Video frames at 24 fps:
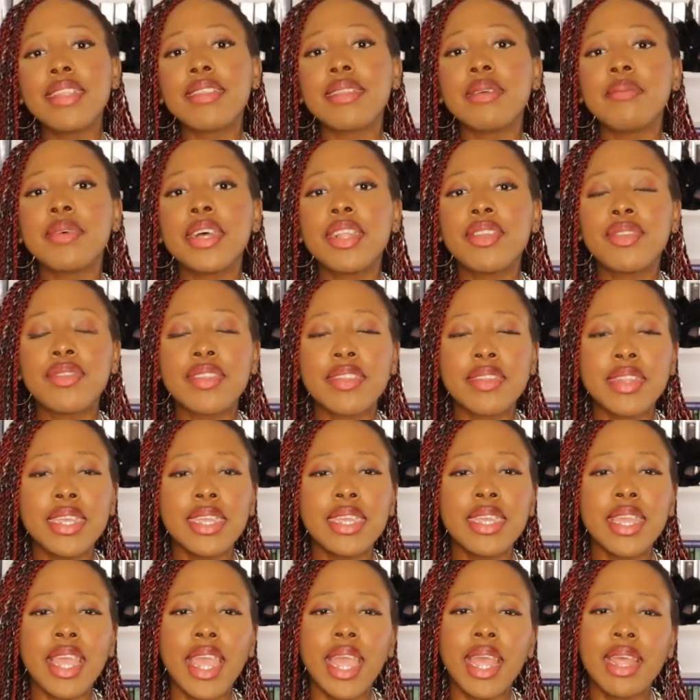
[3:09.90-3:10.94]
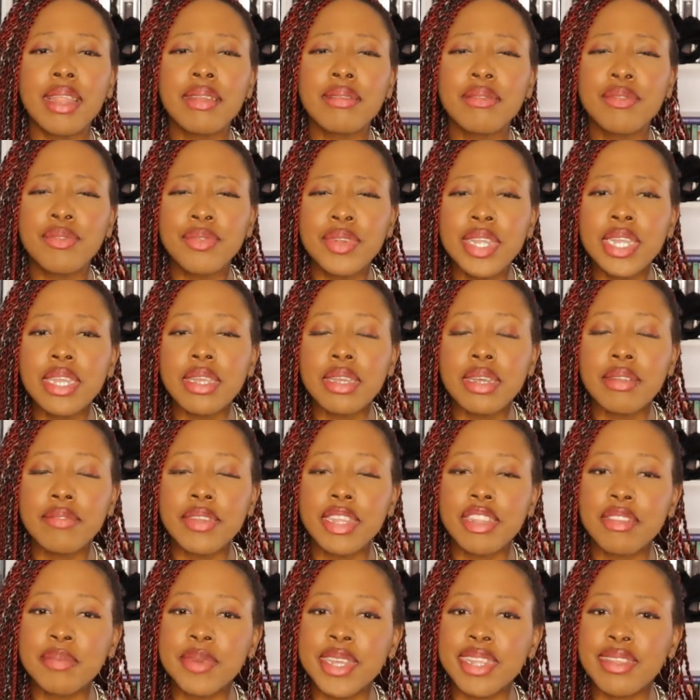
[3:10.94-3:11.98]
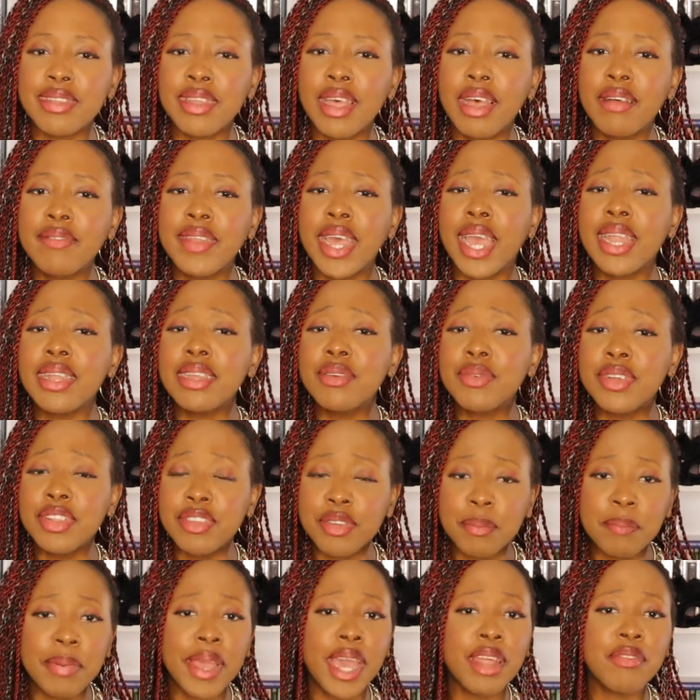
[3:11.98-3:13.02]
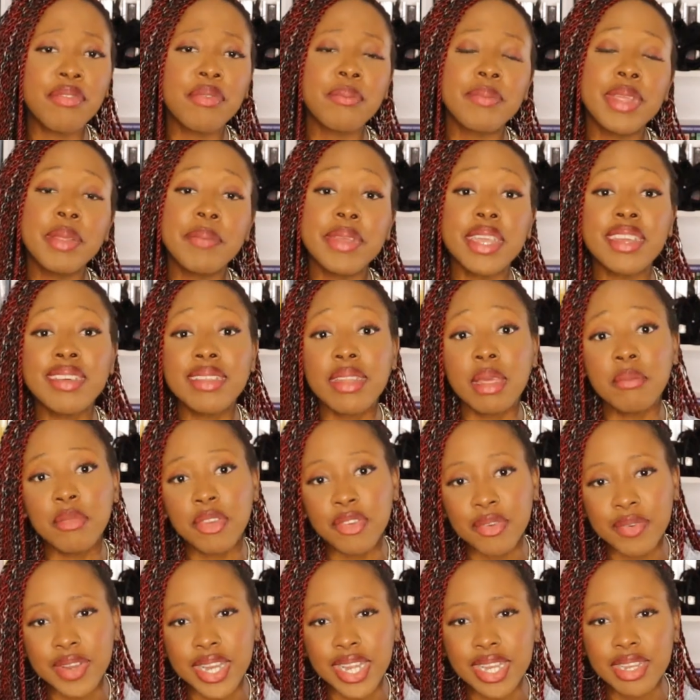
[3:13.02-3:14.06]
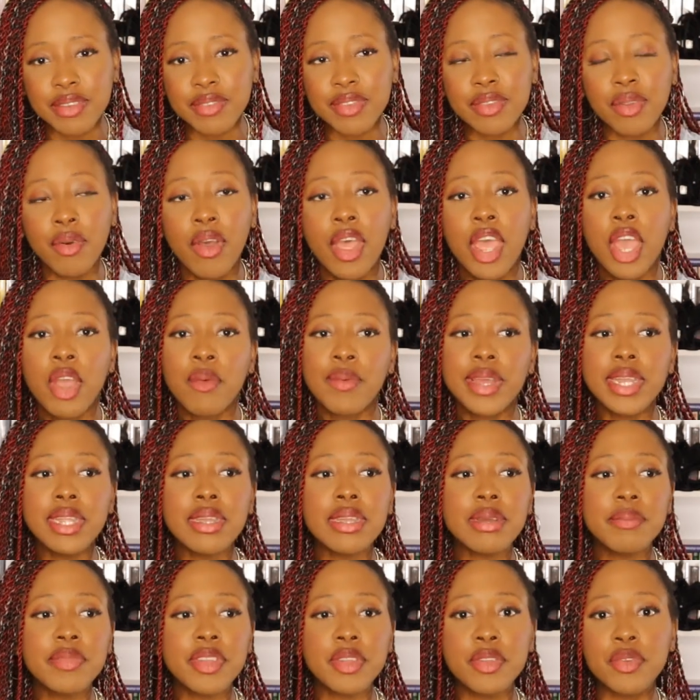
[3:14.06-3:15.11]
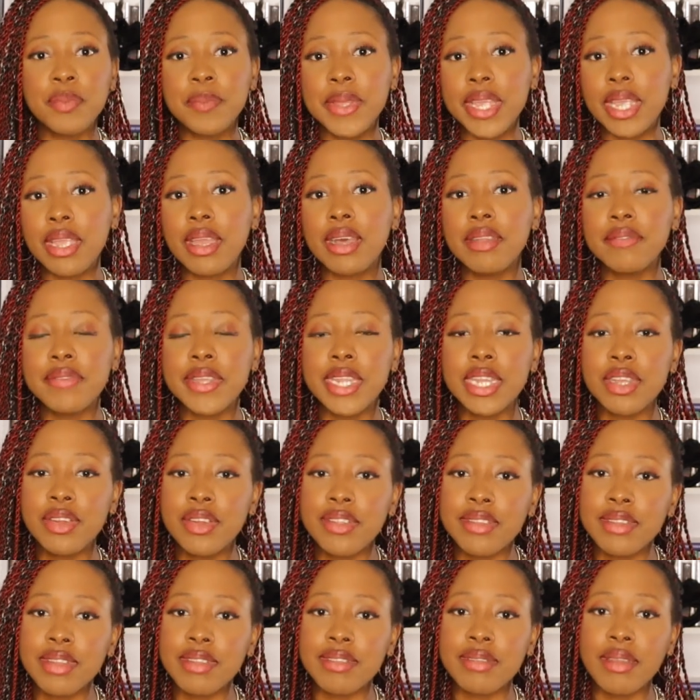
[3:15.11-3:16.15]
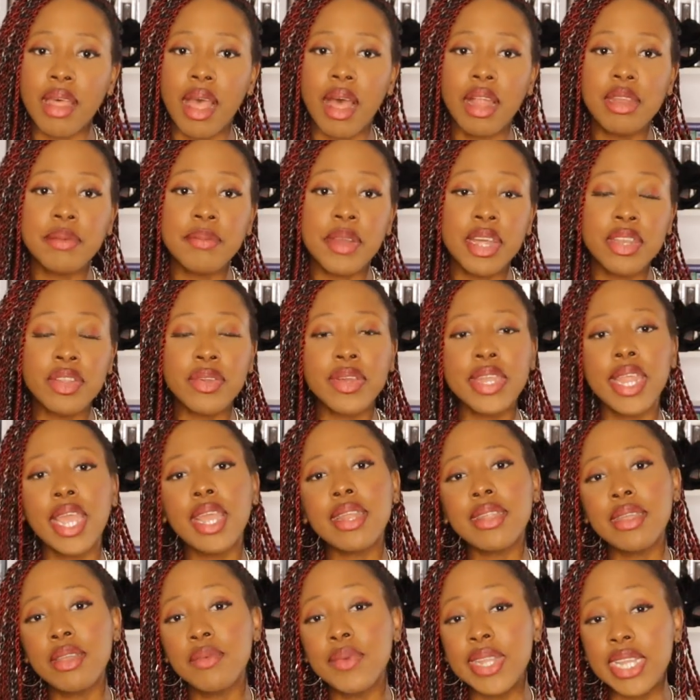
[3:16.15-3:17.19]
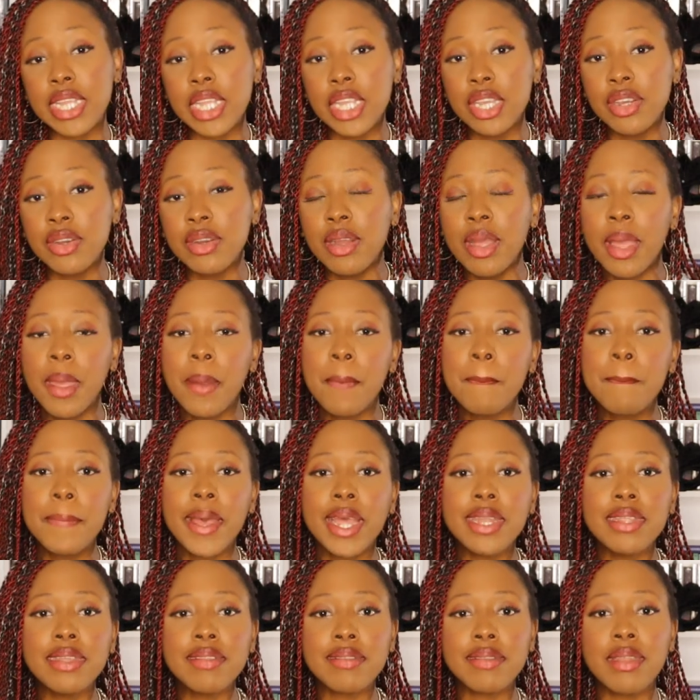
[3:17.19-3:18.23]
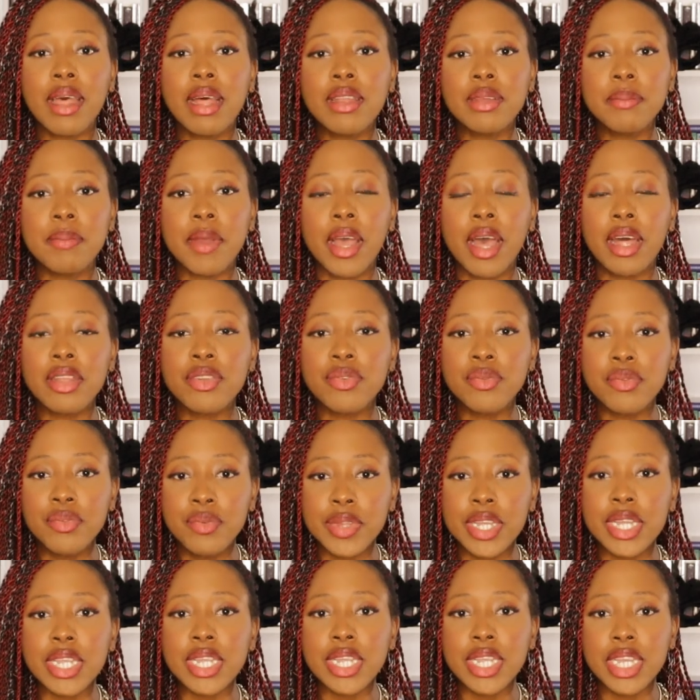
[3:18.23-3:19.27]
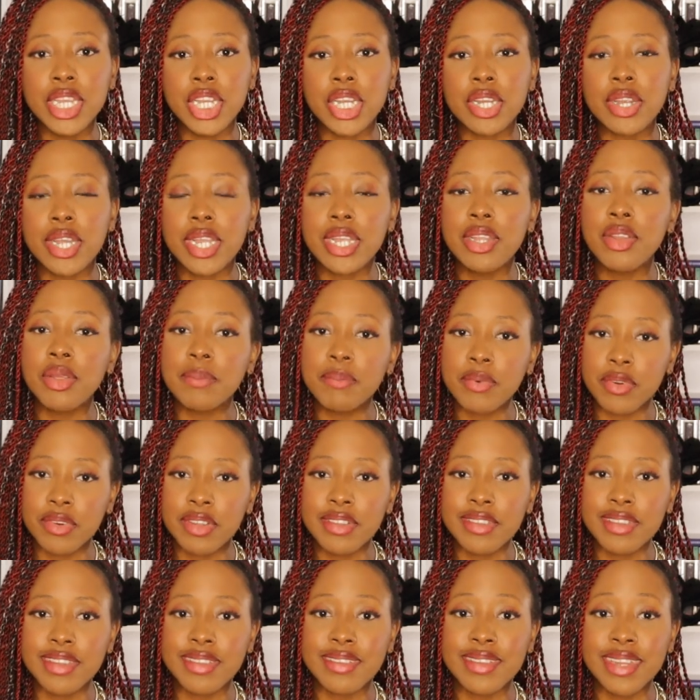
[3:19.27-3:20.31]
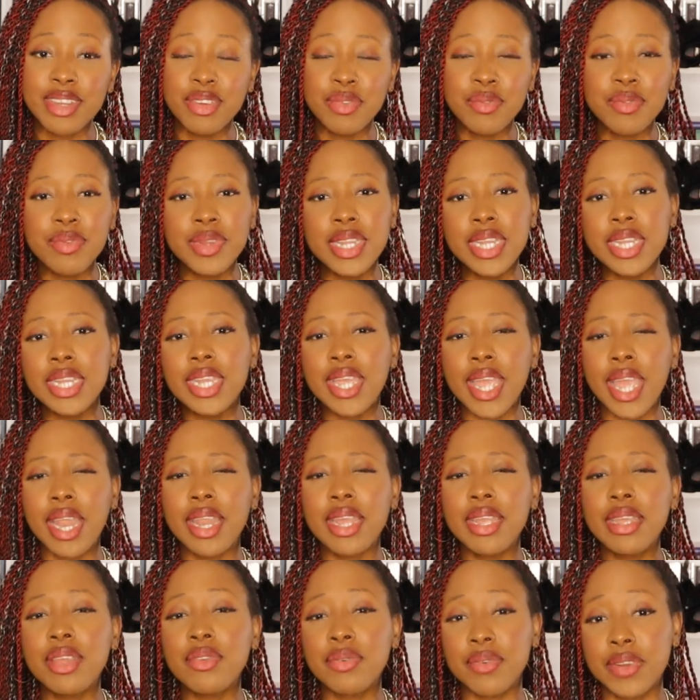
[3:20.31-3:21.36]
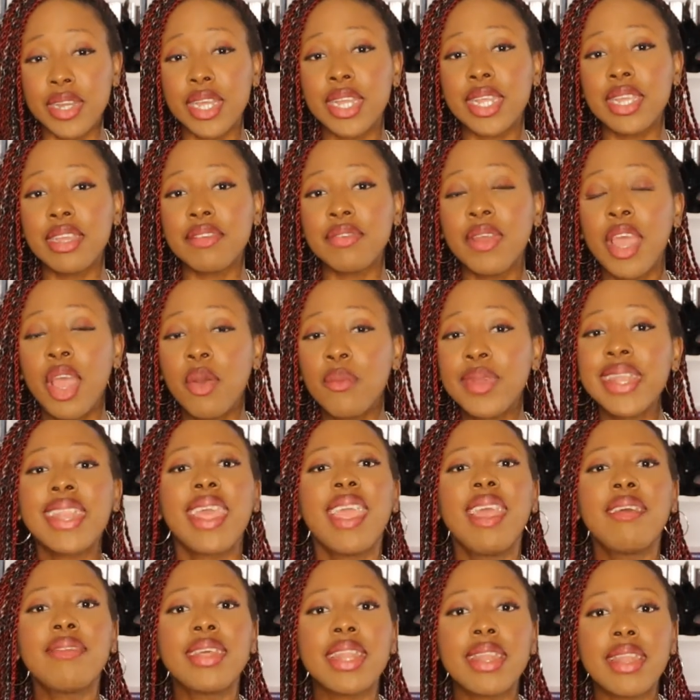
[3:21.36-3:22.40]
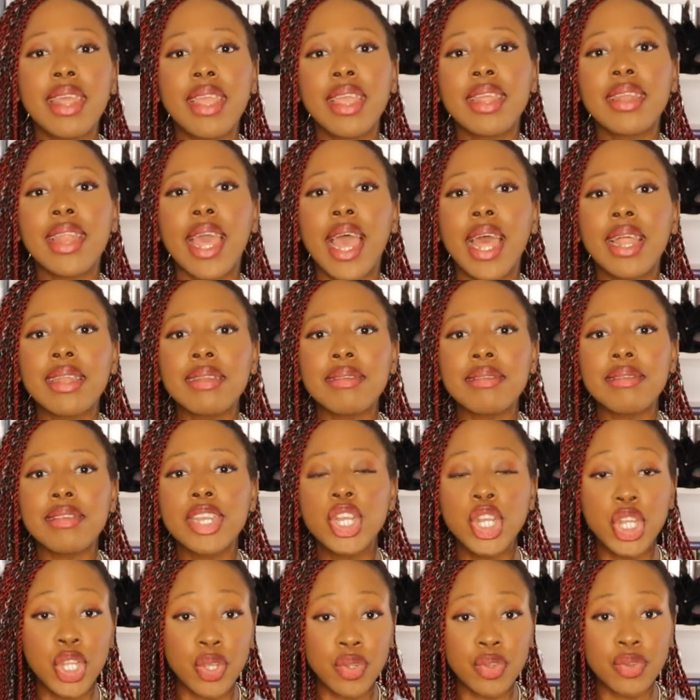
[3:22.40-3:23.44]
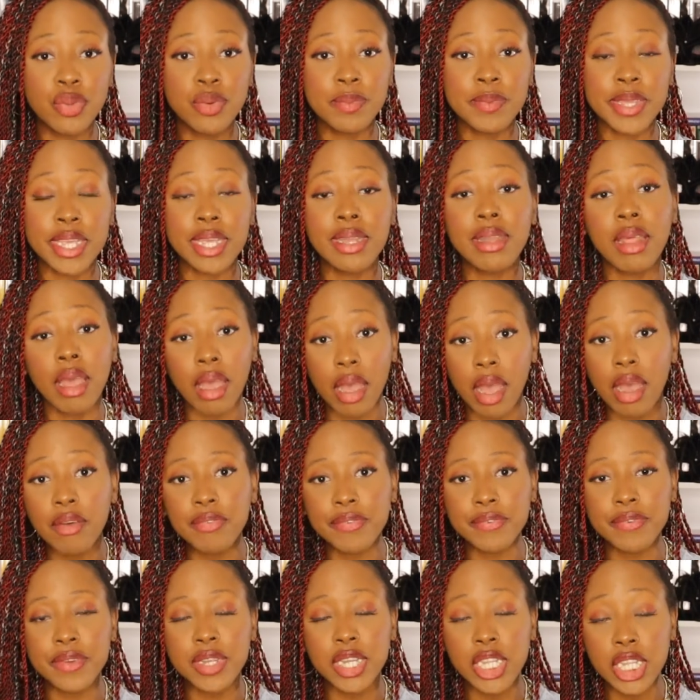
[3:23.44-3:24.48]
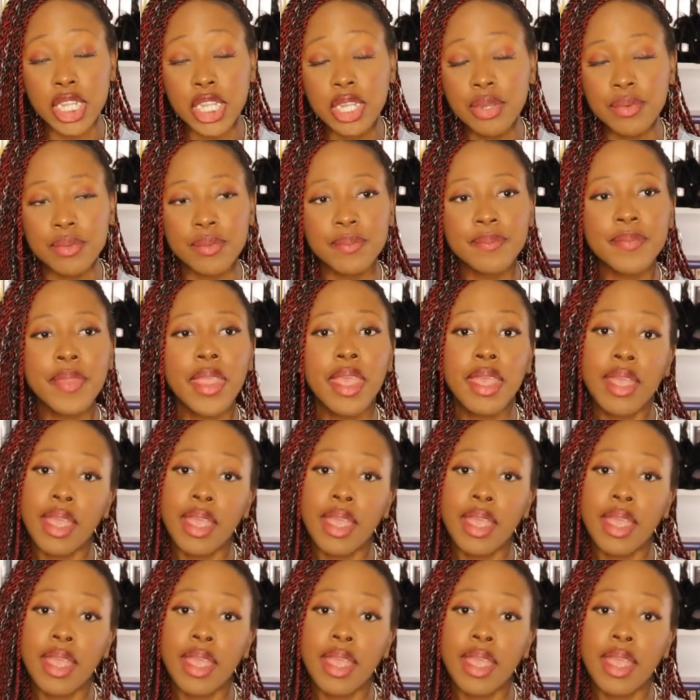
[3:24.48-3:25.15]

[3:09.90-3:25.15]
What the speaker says: was able to see and really convince myself that it was the path for me because I'm creative. So when it comes to being on videos, it's all about connecting with you, but it's all about really enjoying the process and really getting creative with everything that YouTube can offer you.